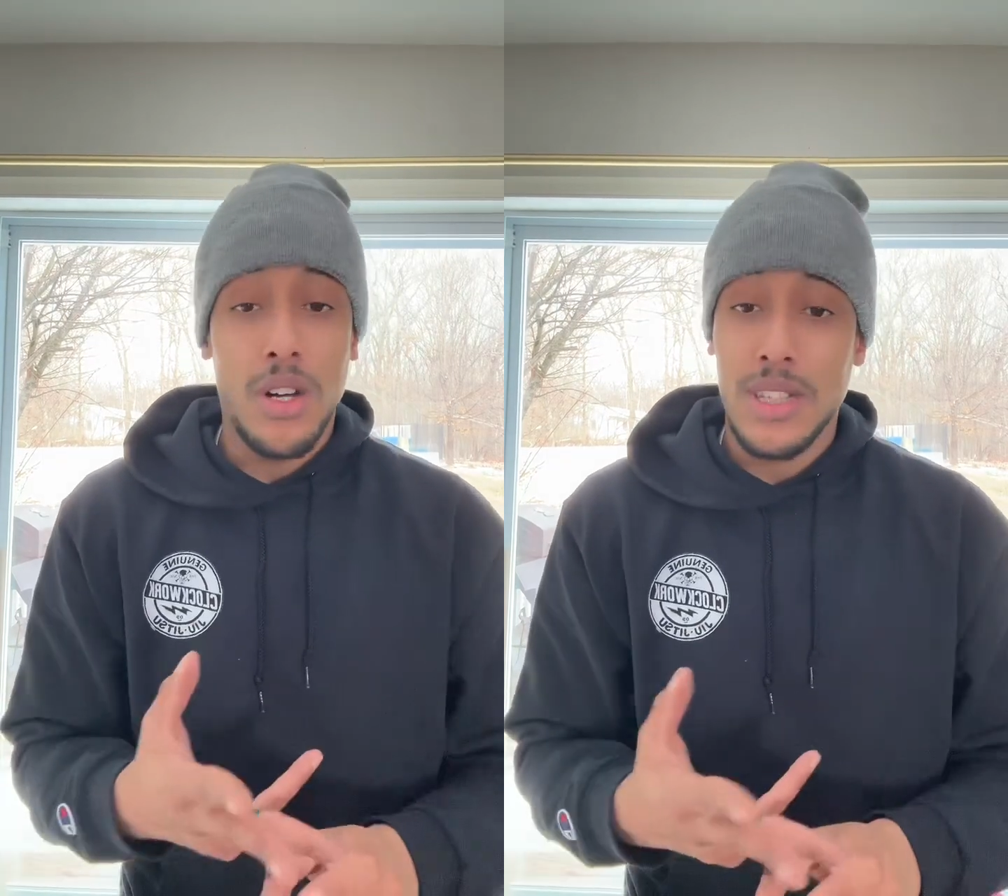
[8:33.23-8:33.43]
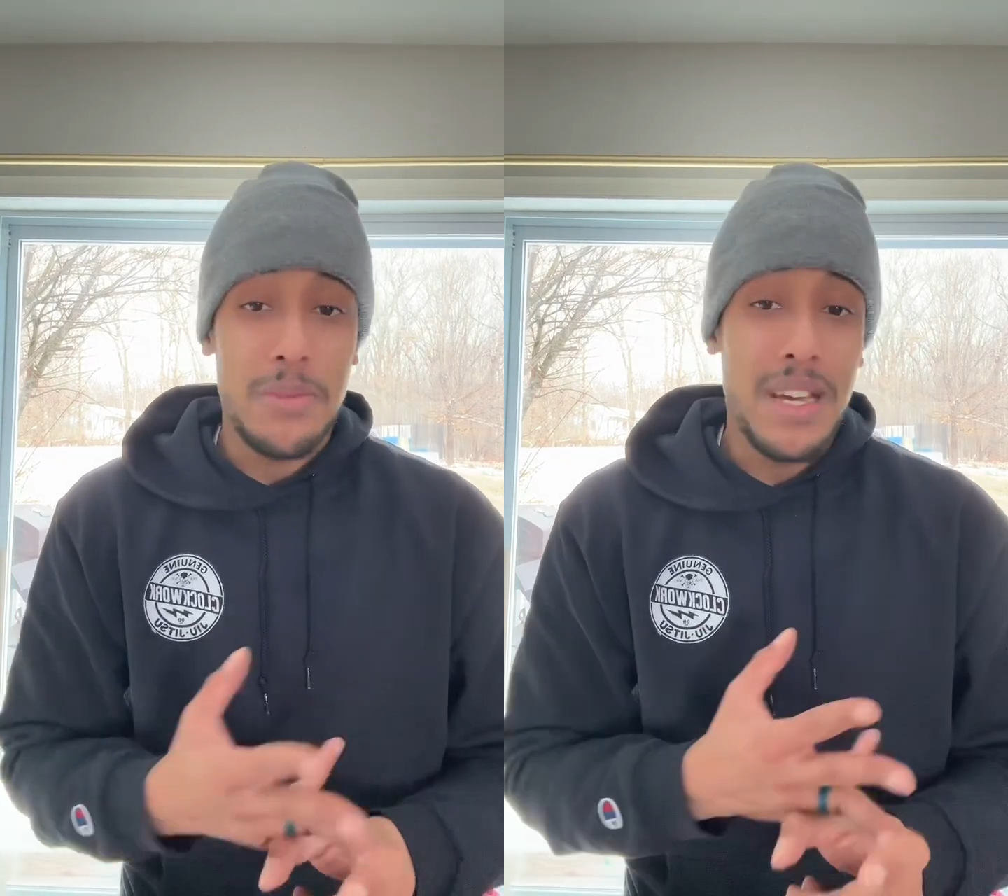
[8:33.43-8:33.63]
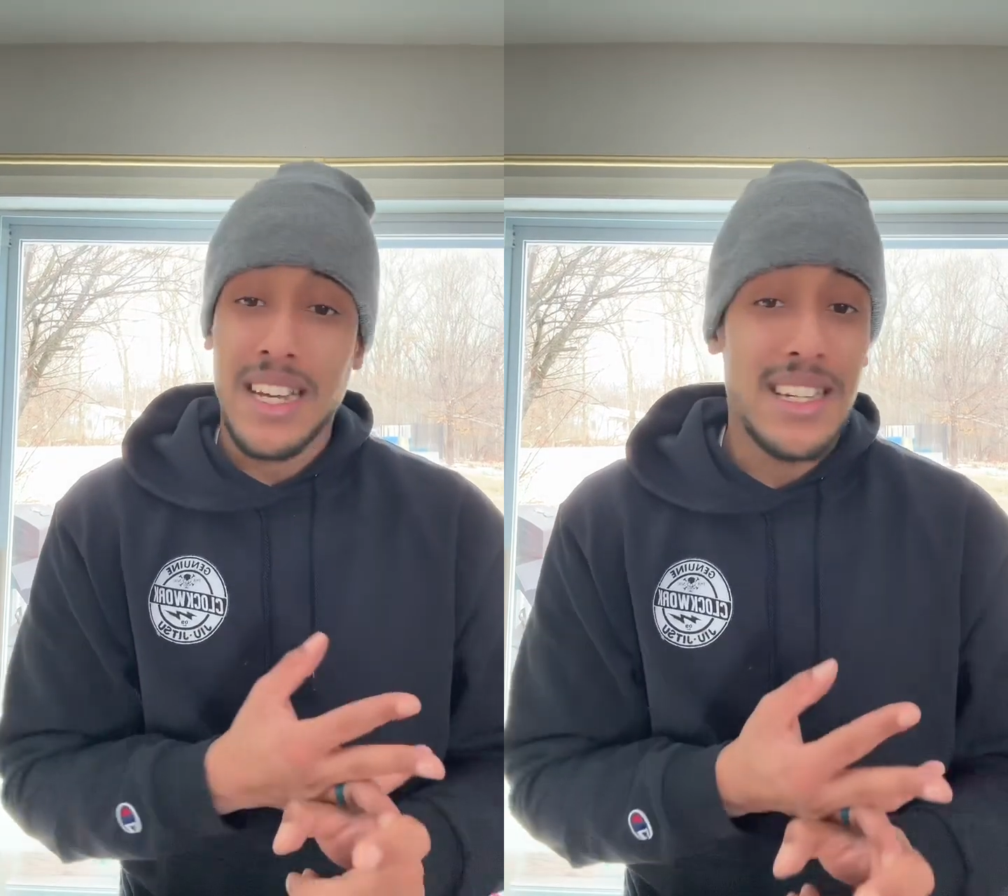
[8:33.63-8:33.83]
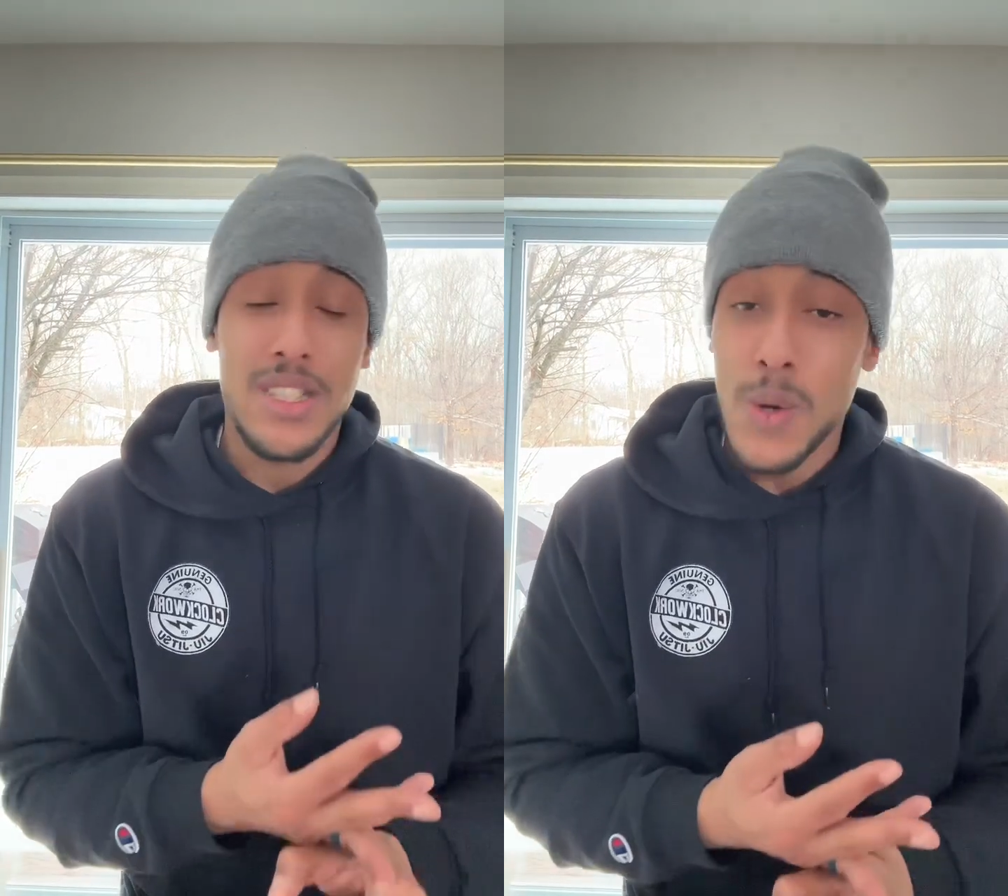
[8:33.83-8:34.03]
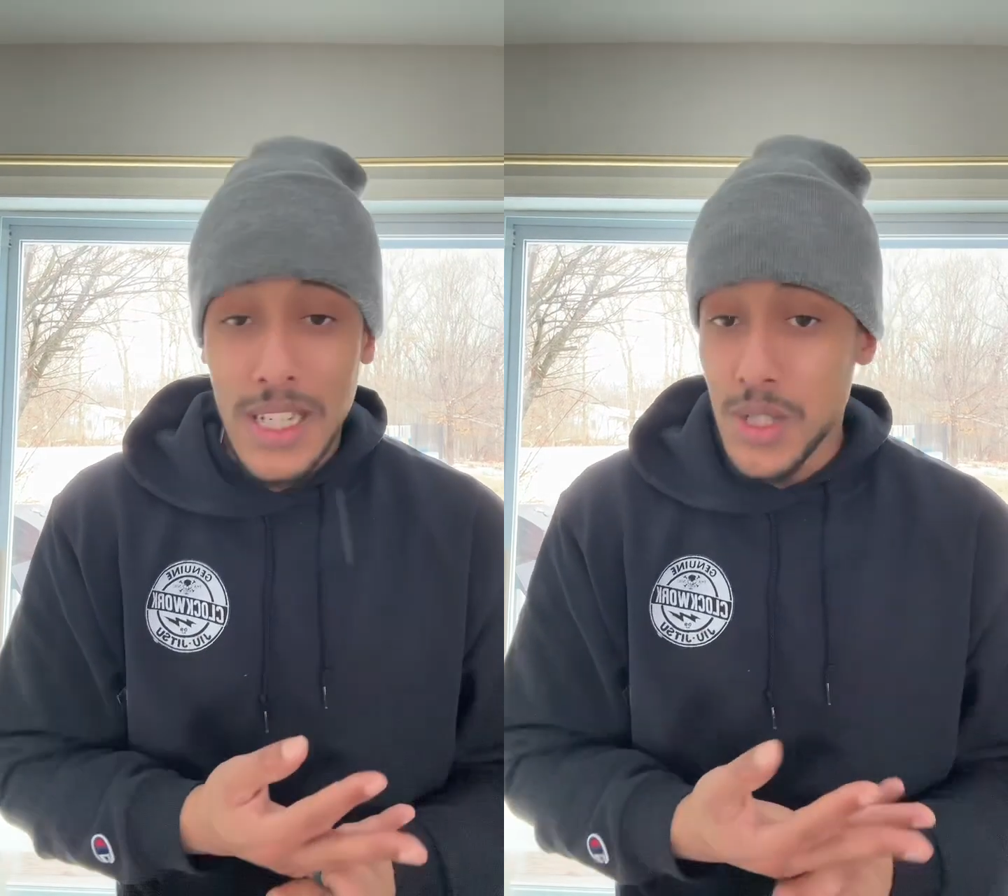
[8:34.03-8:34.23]
They make it in
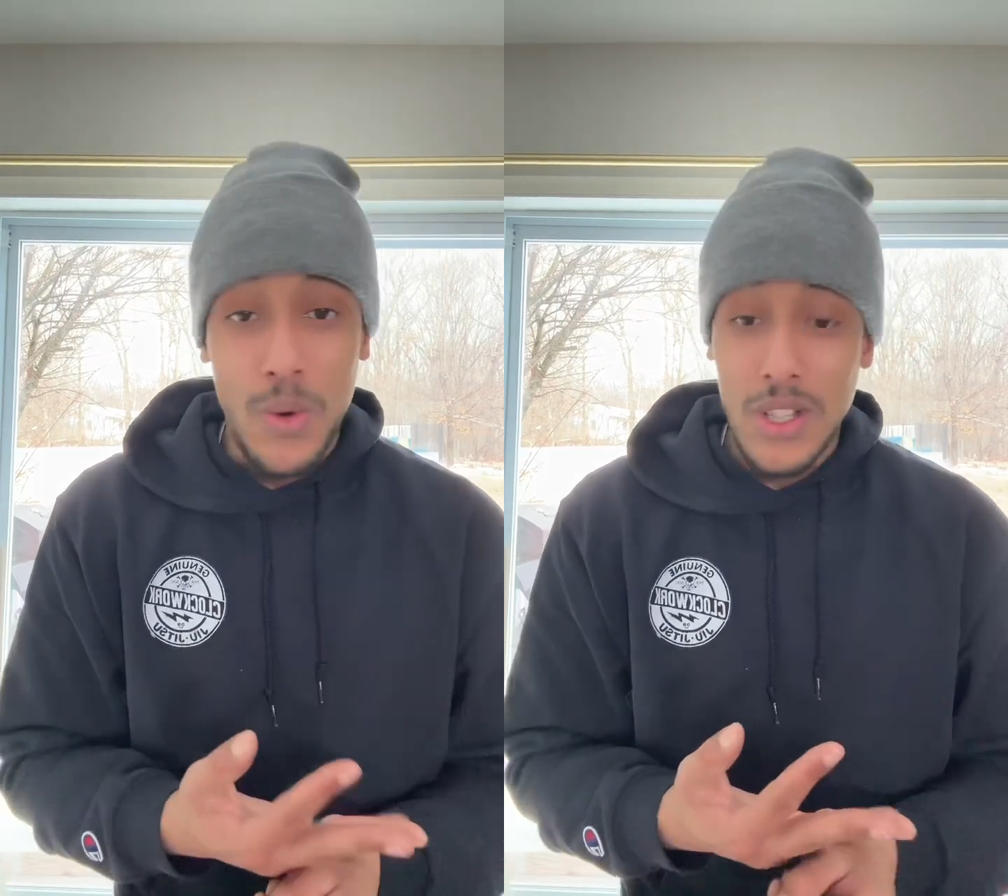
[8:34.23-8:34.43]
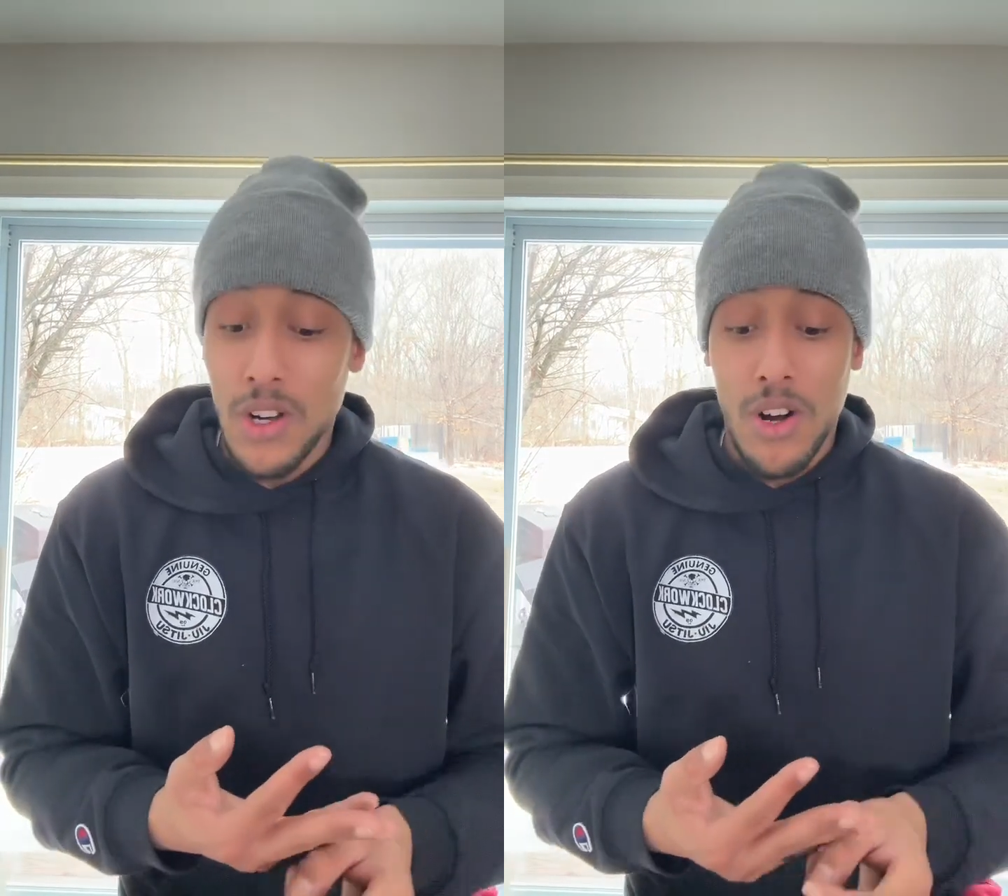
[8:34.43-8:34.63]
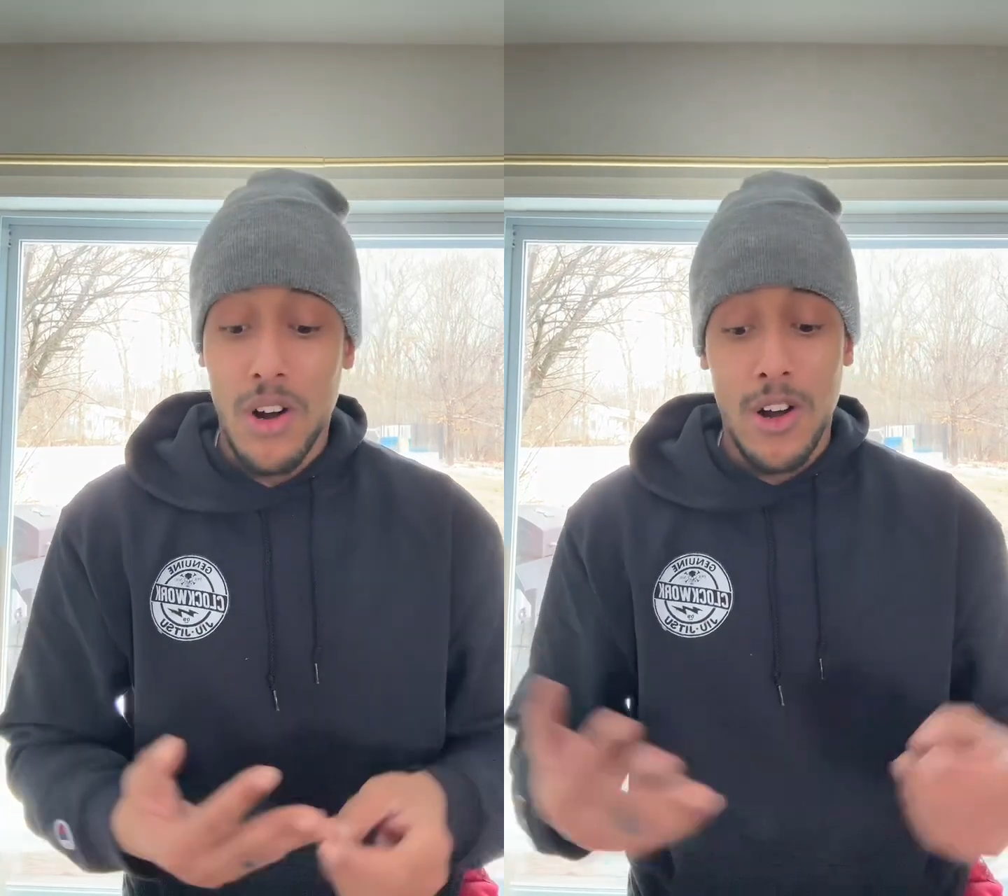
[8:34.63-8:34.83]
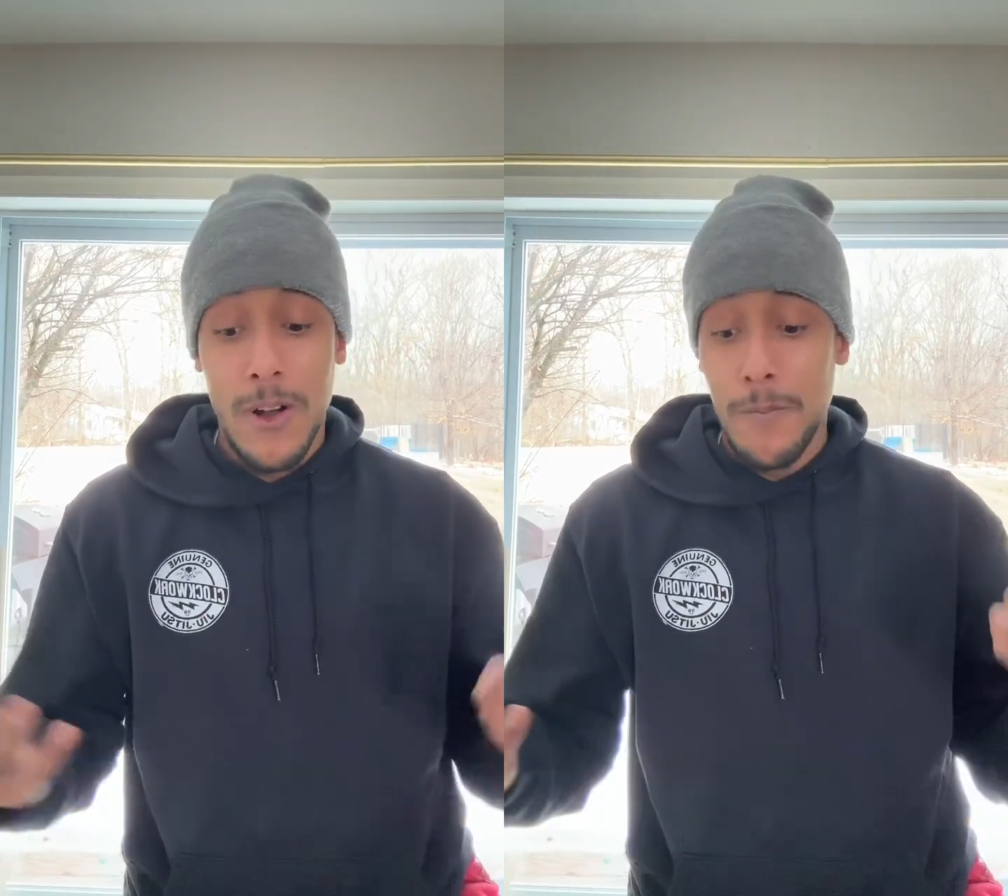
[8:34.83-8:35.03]
22 LR.